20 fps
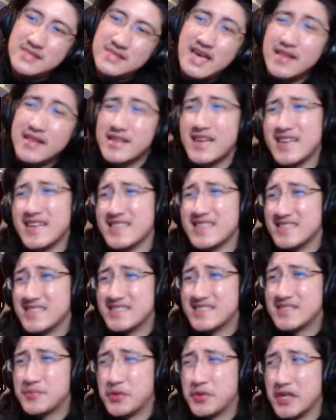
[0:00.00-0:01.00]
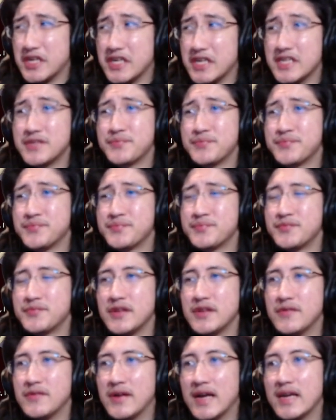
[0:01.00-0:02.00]
Yeah, it's pretty good,
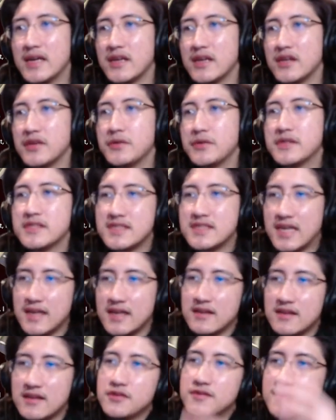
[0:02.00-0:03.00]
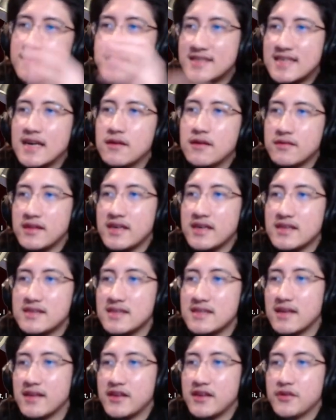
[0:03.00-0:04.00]
right? You discount this
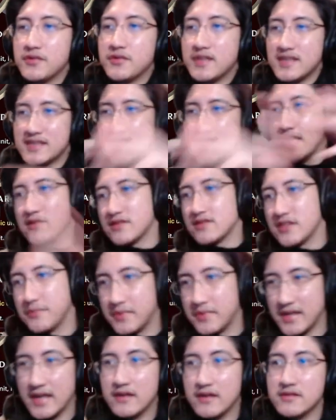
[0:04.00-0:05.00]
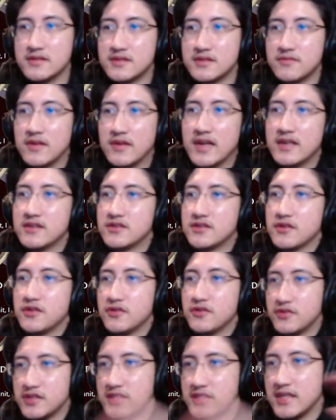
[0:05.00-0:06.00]
and then you discount something else, right? So you're
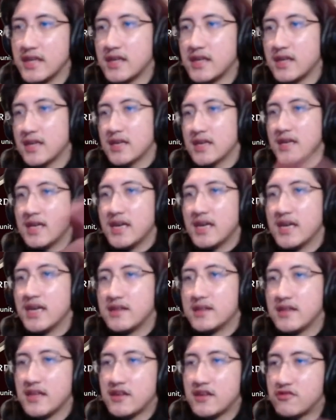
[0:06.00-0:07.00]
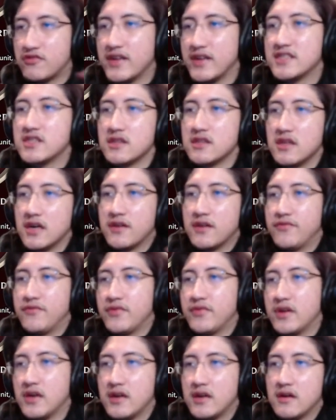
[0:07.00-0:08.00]
just like, it creates a lot
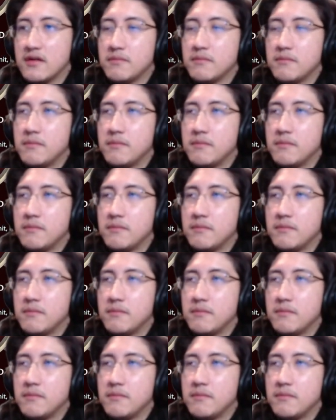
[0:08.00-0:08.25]
of